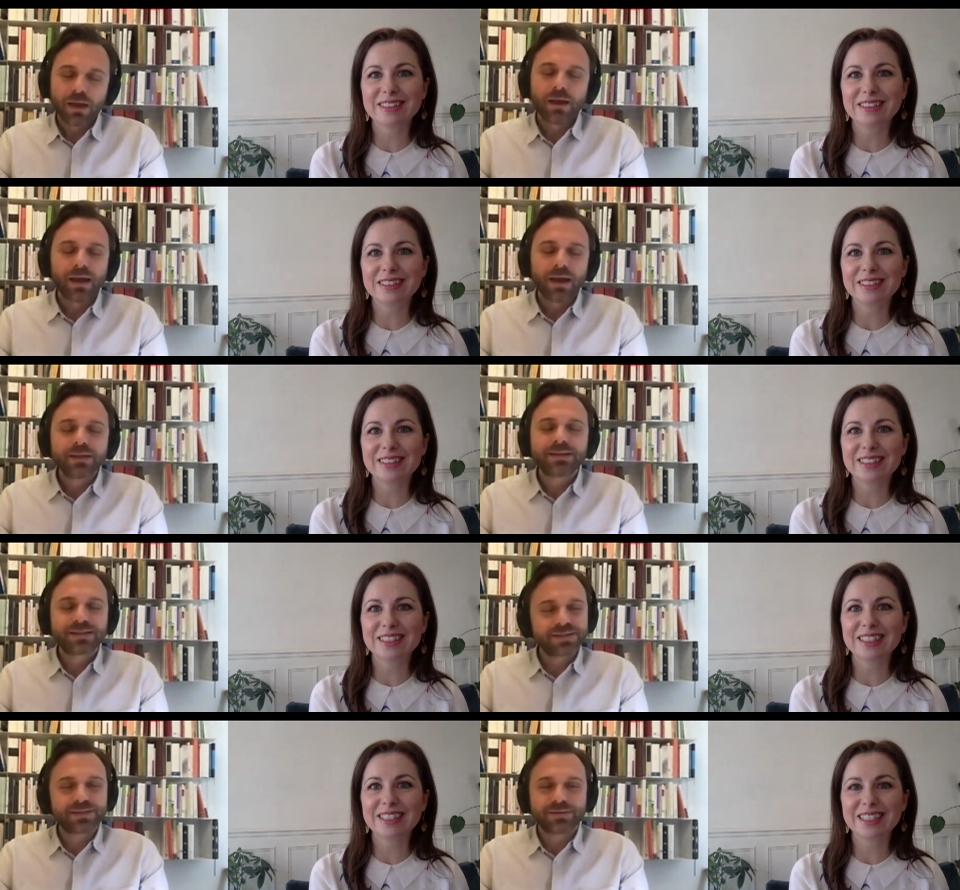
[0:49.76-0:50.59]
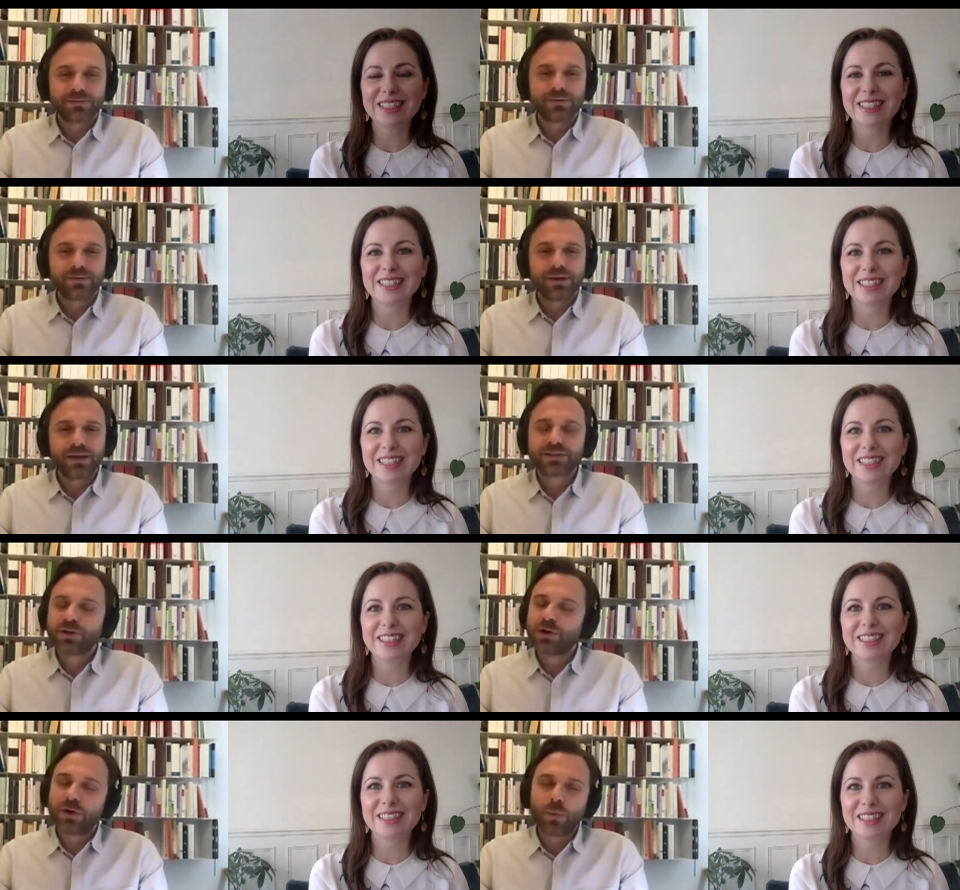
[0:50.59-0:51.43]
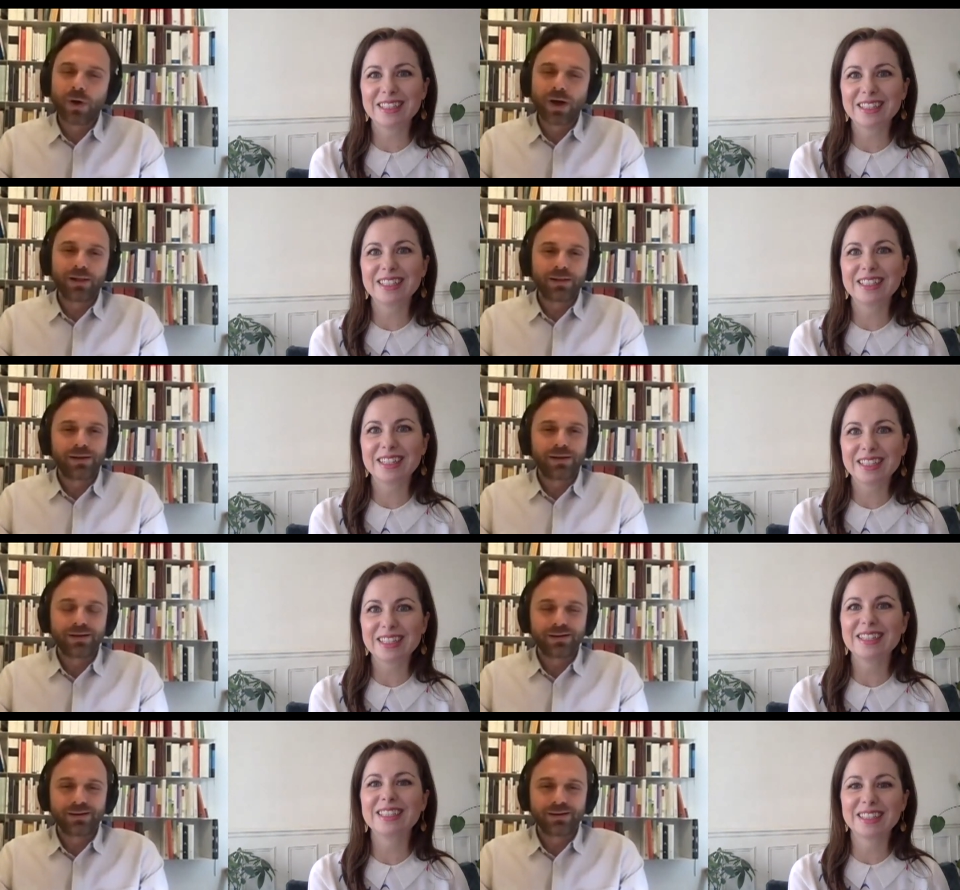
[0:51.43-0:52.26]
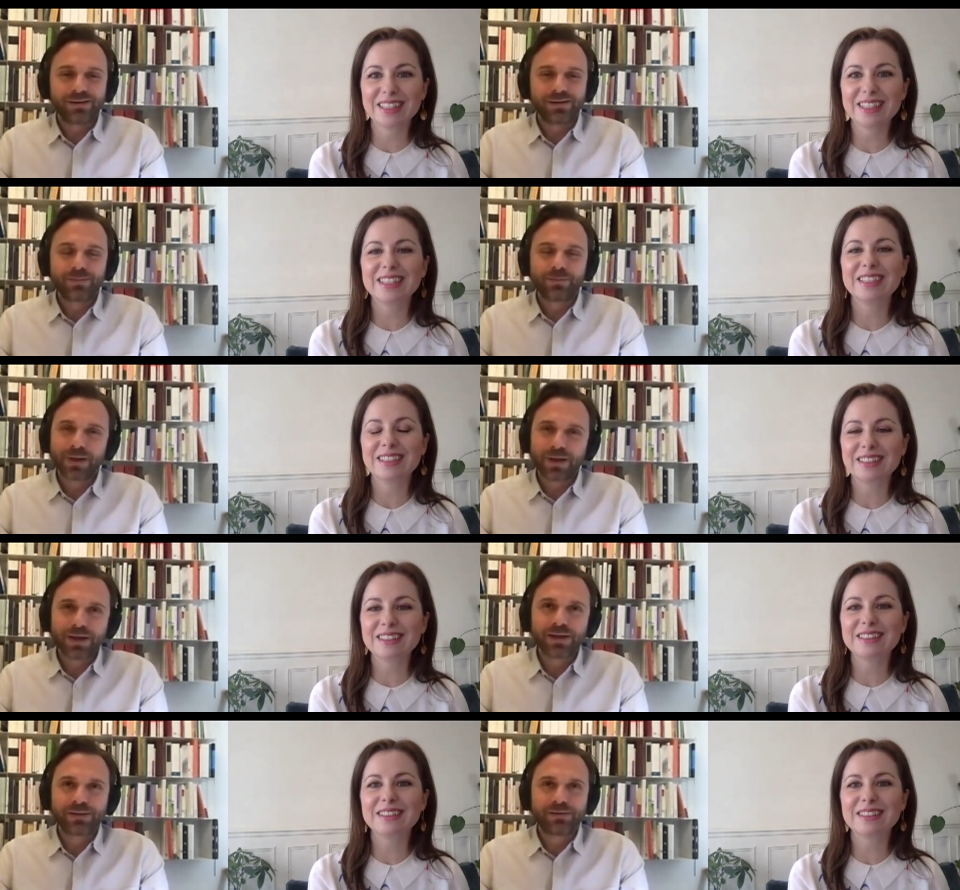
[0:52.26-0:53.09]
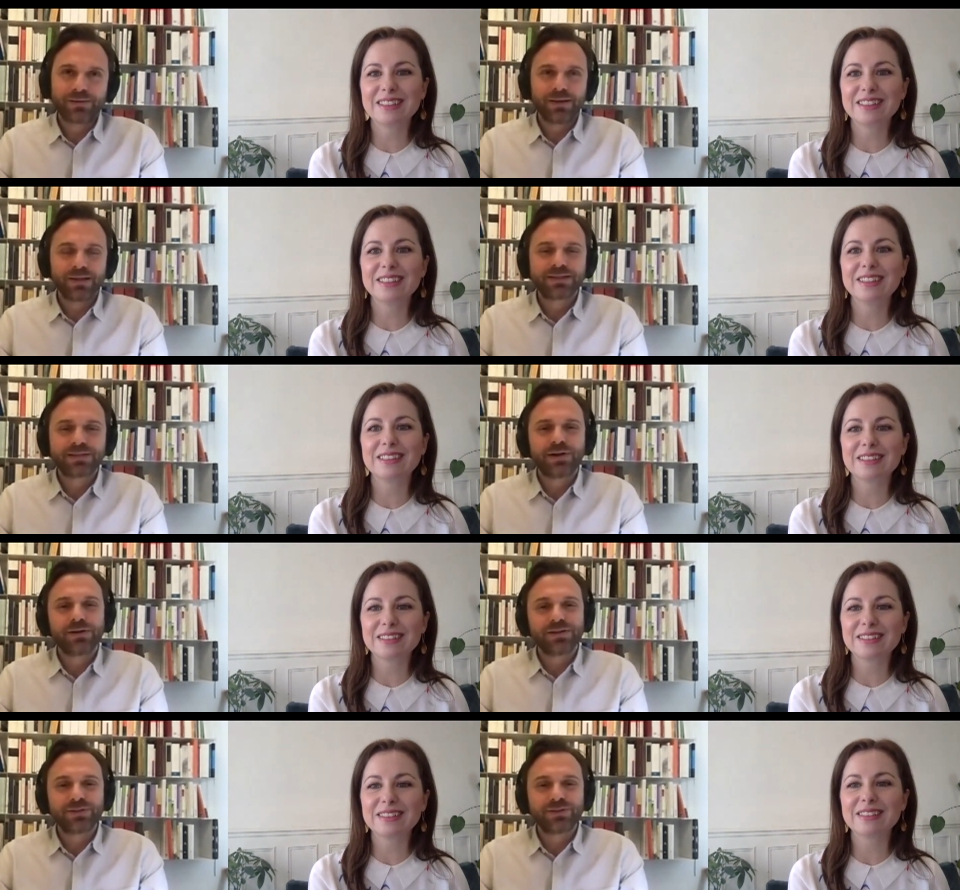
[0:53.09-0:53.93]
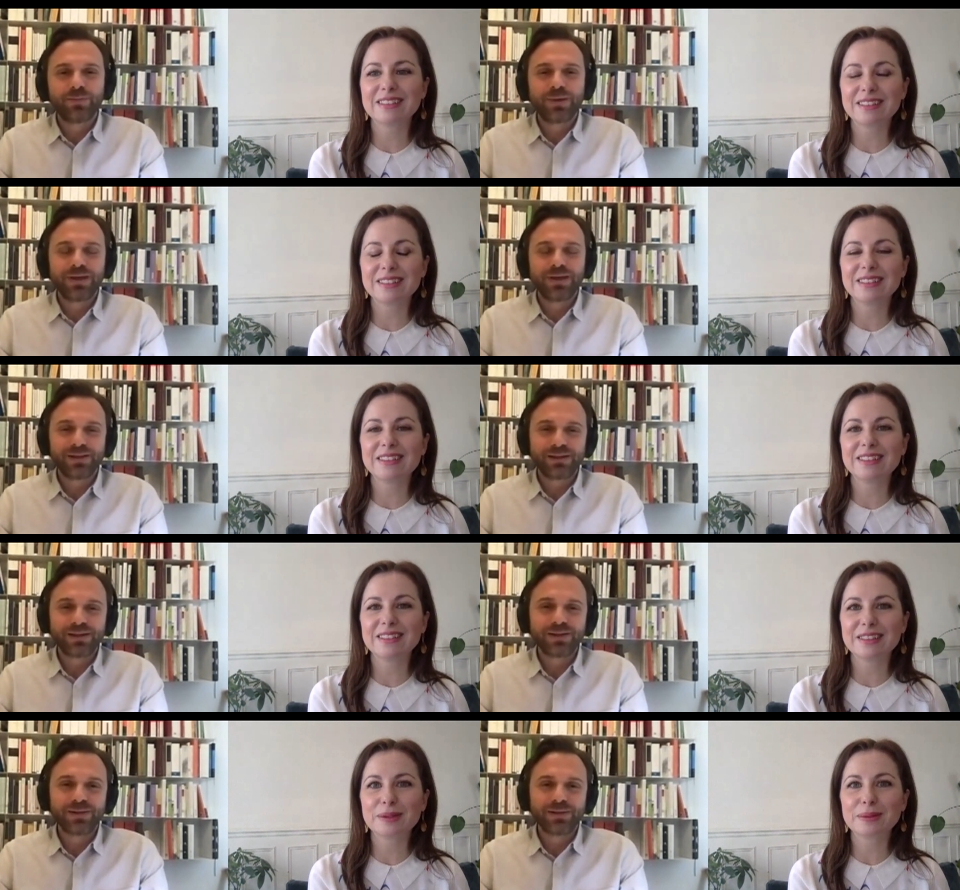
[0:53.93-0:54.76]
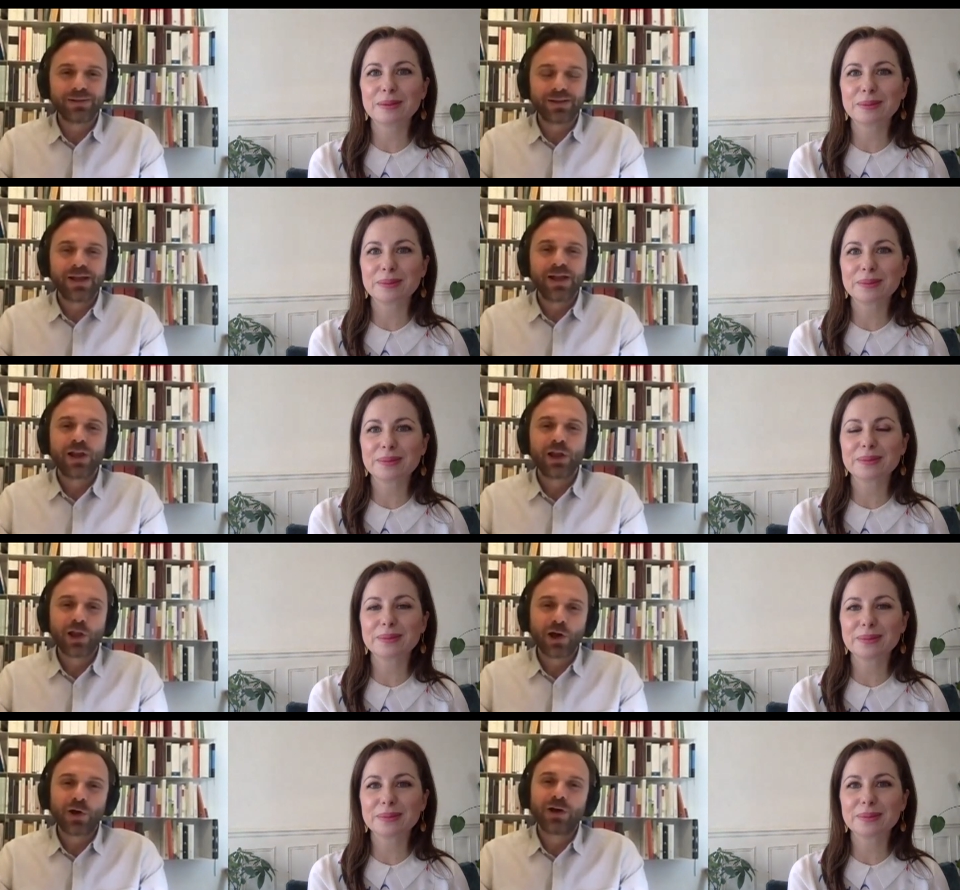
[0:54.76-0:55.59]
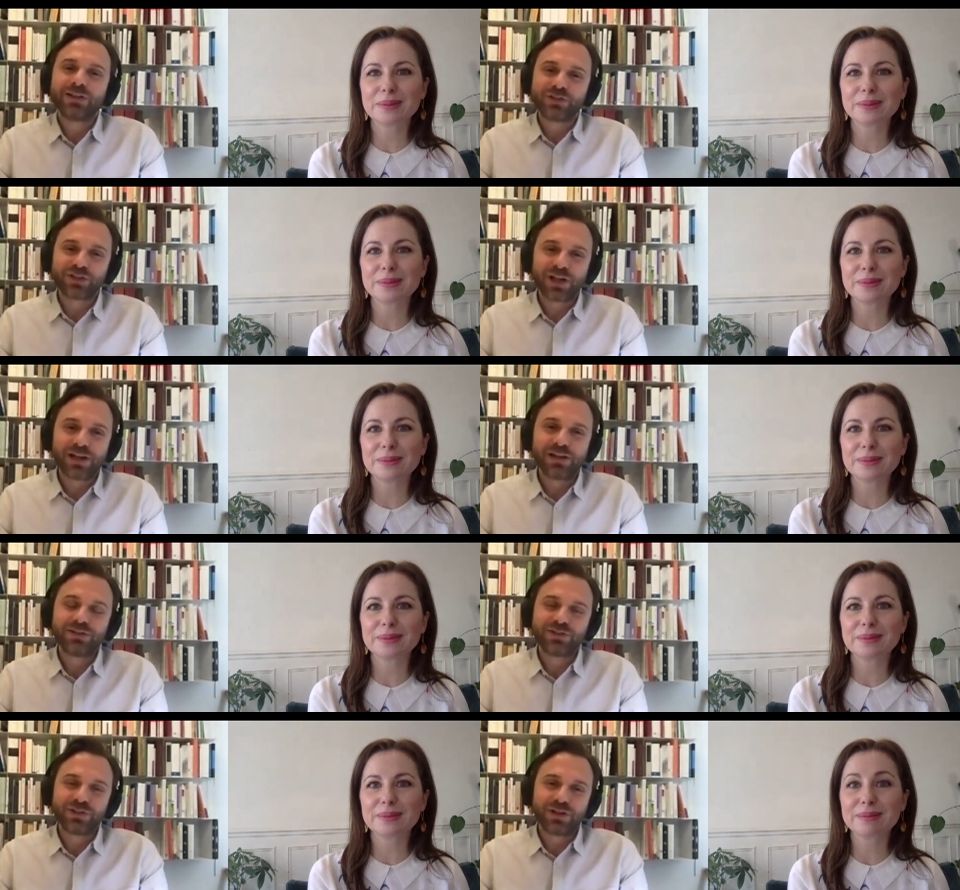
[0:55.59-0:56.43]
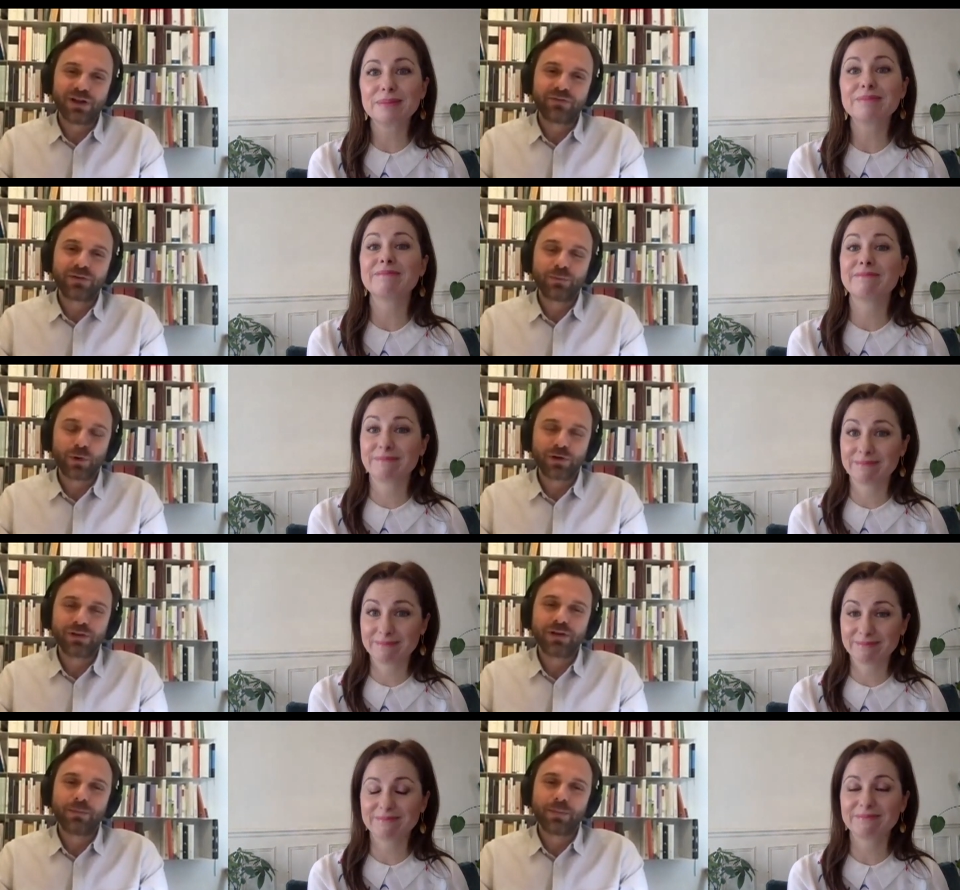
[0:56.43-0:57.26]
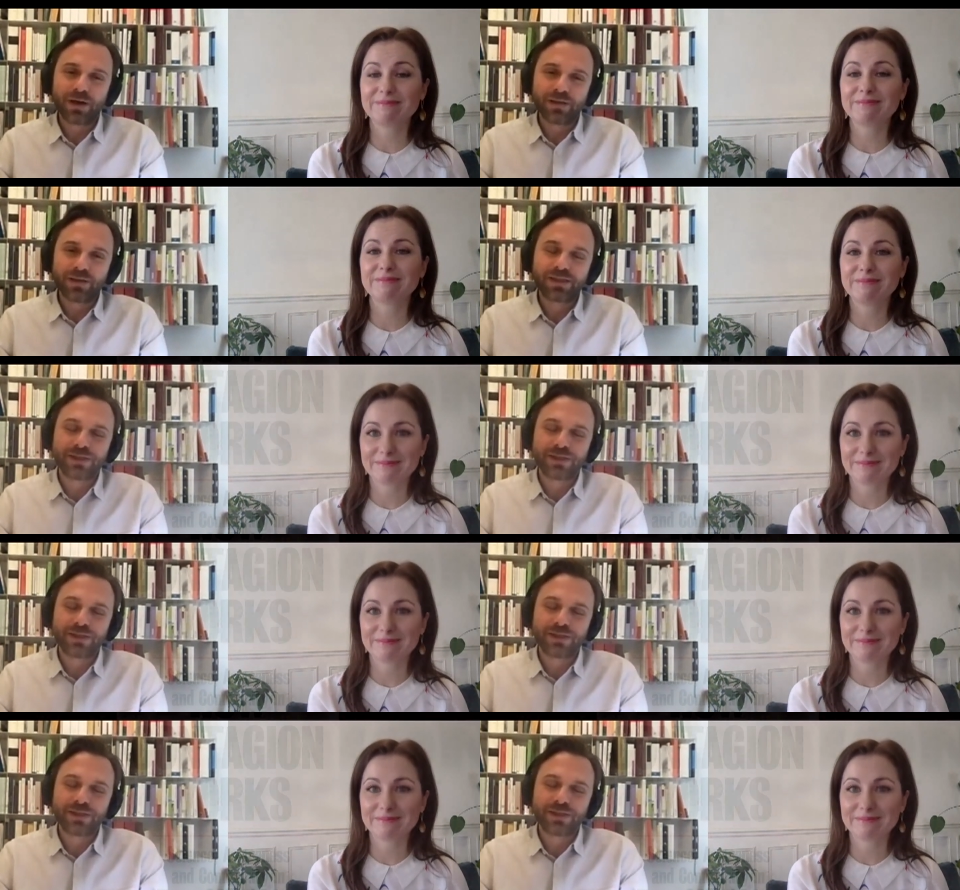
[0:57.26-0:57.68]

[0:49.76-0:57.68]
Speaker 1: It's going well, but it's starting to be a little long and challenging after more than a month.